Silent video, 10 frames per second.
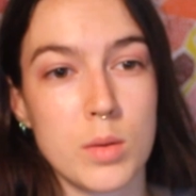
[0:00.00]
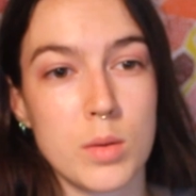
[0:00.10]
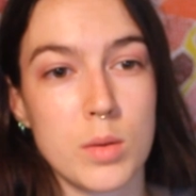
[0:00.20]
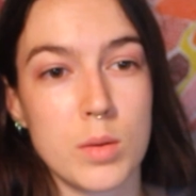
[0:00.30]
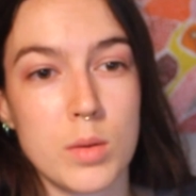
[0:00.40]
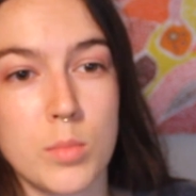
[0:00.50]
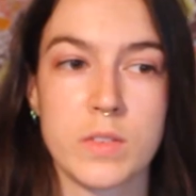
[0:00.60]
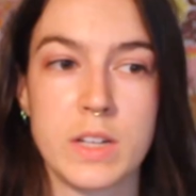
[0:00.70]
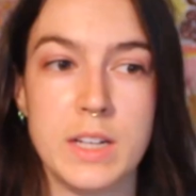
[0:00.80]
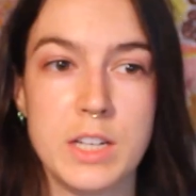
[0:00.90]
becoming more of
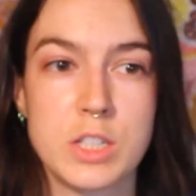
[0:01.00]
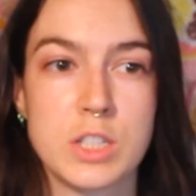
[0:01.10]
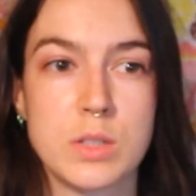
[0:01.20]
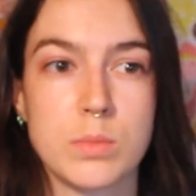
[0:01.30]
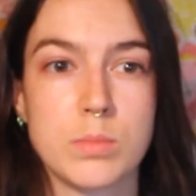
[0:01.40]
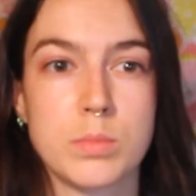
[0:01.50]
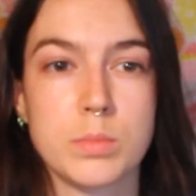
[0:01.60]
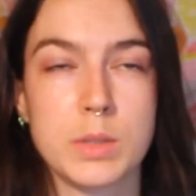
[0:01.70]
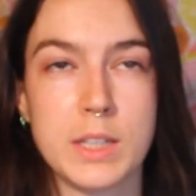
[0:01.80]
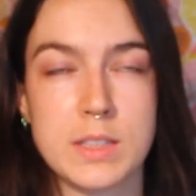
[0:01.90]
a niche
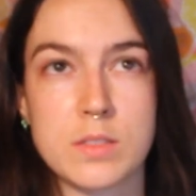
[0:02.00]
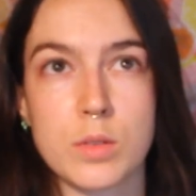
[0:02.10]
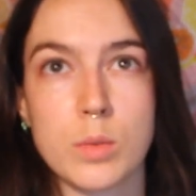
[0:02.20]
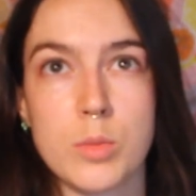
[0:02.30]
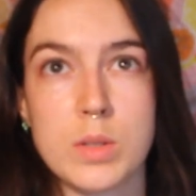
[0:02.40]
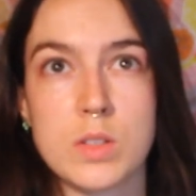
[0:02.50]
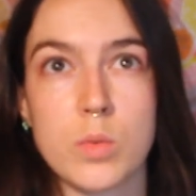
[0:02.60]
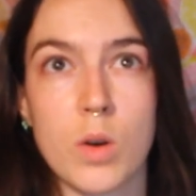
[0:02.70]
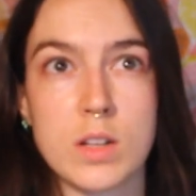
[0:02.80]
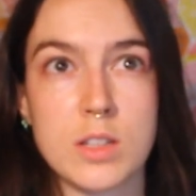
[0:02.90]
place for women to
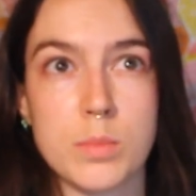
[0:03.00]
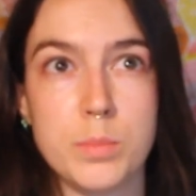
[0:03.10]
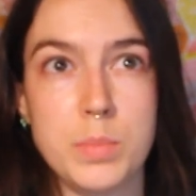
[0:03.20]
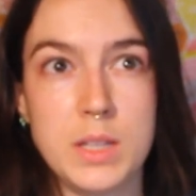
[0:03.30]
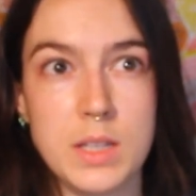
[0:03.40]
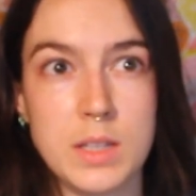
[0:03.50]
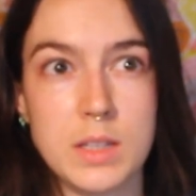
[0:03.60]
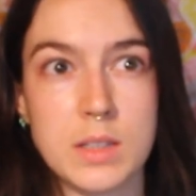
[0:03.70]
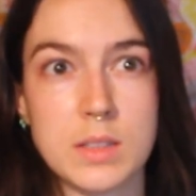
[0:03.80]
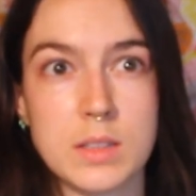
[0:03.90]
want to
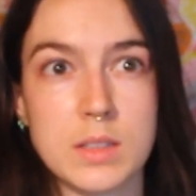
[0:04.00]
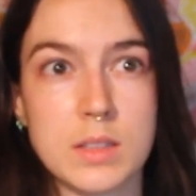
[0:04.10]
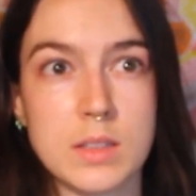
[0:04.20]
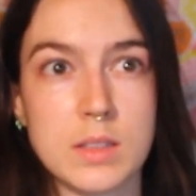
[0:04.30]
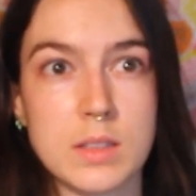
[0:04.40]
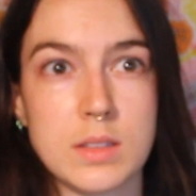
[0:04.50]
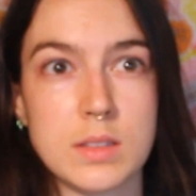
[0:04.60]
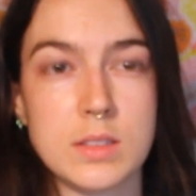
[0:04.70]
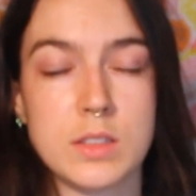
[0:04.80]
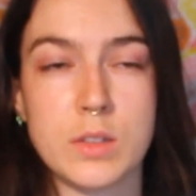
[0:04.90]
be
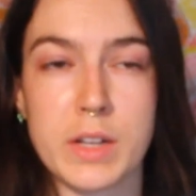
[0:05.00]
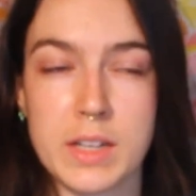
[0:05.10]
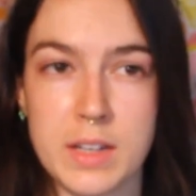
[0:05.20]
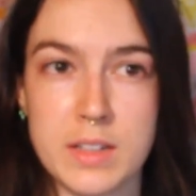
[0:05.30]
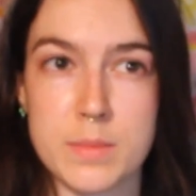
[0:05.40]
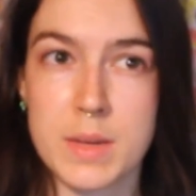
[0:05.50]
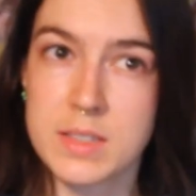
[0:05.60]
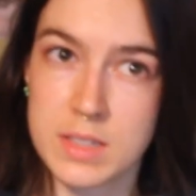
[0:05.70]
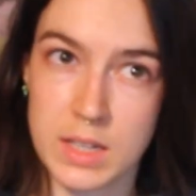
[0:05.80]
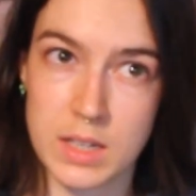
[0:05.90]
degraded and
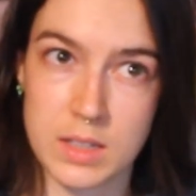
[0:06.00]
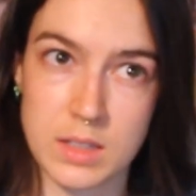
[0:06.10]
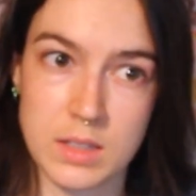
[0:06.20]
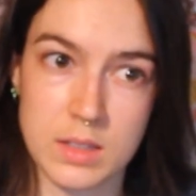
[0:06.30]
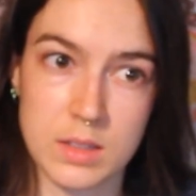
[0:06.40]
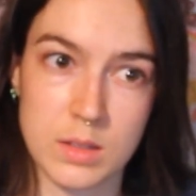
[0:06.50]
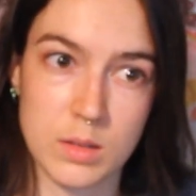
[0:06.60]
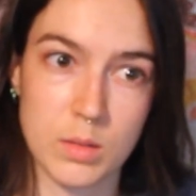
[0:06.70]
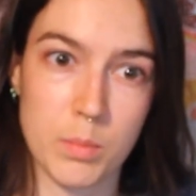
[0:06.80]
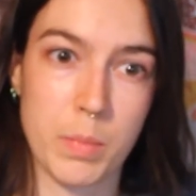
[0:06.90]
domesticated
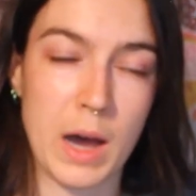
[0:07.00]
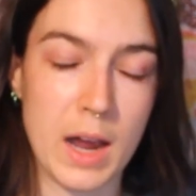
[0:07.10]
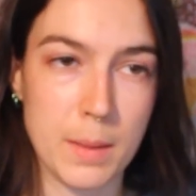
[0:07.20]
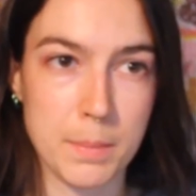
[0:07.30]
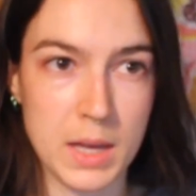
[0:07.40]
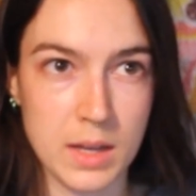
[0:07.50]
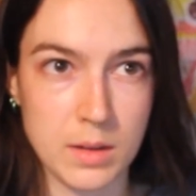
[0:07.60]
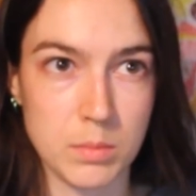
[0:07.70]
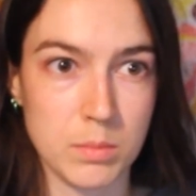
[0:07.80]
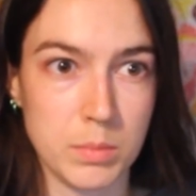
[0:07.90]
by
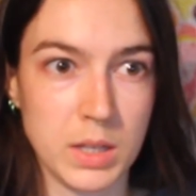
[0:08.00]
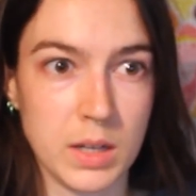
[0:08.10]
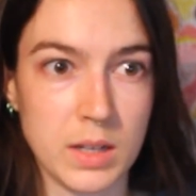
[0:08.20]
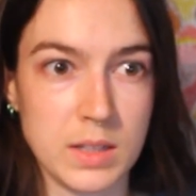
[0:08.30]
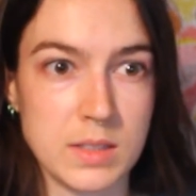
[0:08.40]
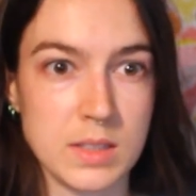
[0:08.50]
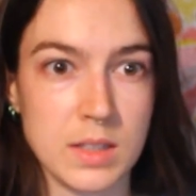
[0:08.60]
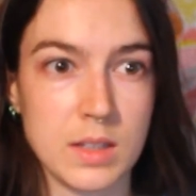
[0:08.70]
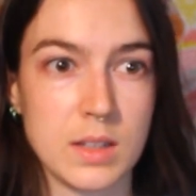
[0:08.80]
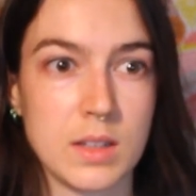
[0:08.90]
men because
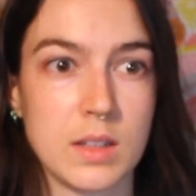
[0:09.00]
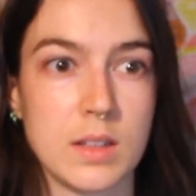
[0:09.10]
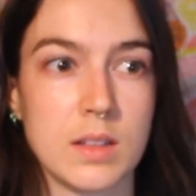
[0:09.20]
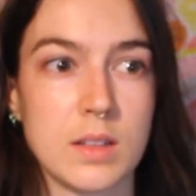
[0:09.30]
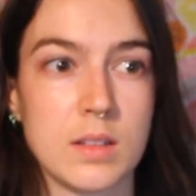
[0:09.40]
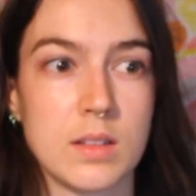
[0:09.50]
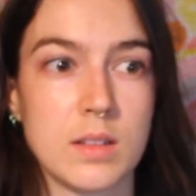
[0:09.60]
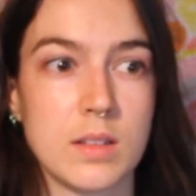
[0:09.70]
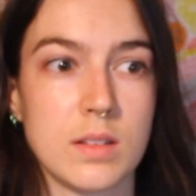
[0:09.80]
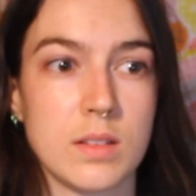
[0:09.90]

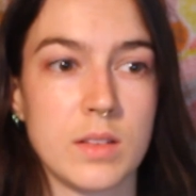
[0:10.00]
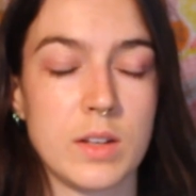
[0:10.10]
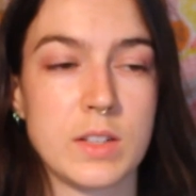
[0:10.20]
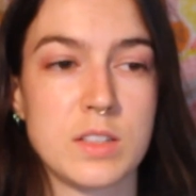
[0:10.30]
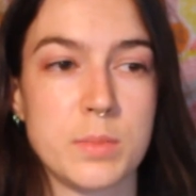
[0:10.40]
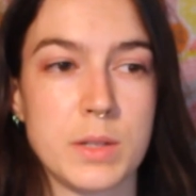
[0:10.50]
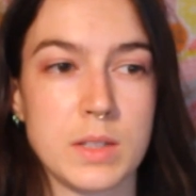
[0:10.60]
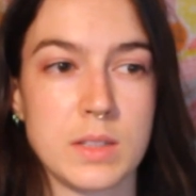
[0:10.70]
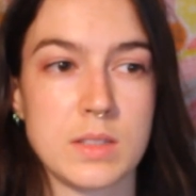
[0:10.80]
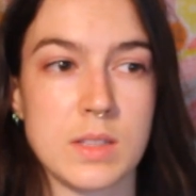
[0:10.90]
they're
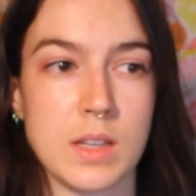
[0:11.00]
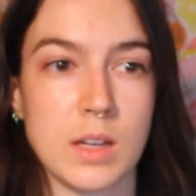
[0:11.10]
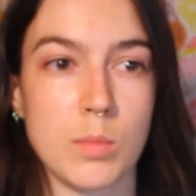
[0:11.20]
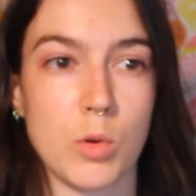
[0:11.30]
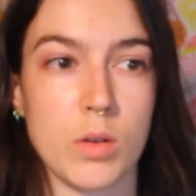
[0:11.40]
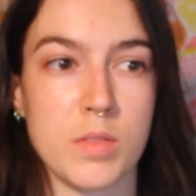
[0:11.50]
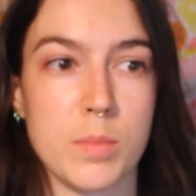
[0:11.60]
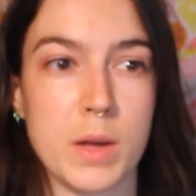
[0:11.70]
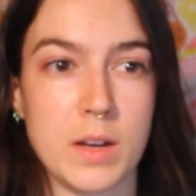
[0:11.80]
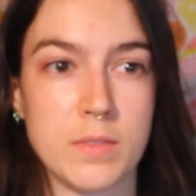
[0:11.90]
experiencing more of the
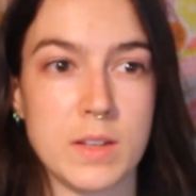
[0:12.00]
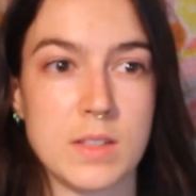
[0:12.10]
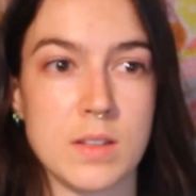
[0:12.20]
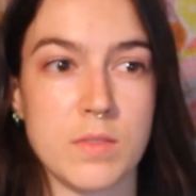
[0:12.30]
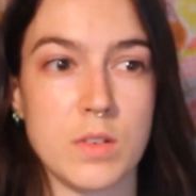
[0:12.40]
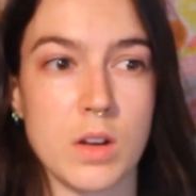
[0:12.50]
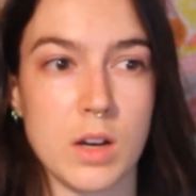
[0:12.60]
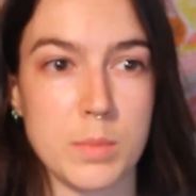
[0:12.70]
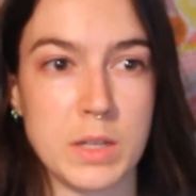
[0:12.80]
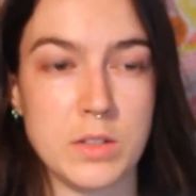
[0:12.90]
benefits of
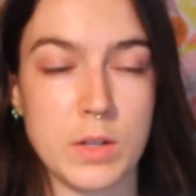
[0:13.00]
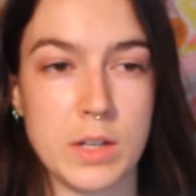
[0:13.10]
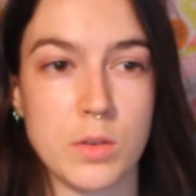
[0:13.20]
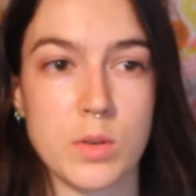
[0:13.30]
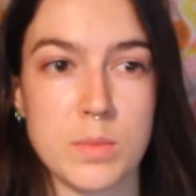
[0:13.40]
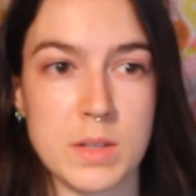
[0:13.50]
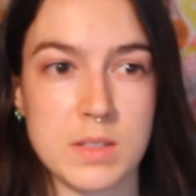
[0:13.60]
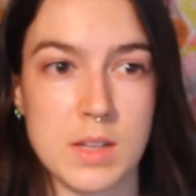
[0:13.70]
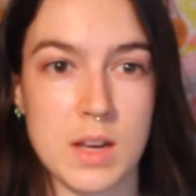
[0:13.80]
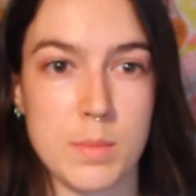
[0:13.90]
not being degraded or
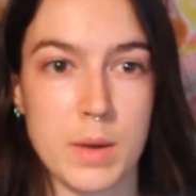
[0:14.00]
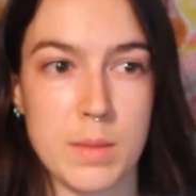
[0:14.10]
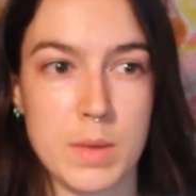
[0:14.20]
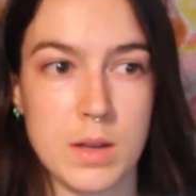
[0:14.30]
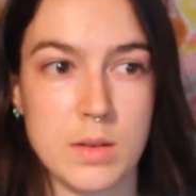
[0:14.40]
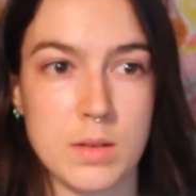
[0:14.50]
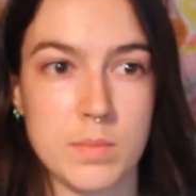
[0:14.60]
domesticated by men.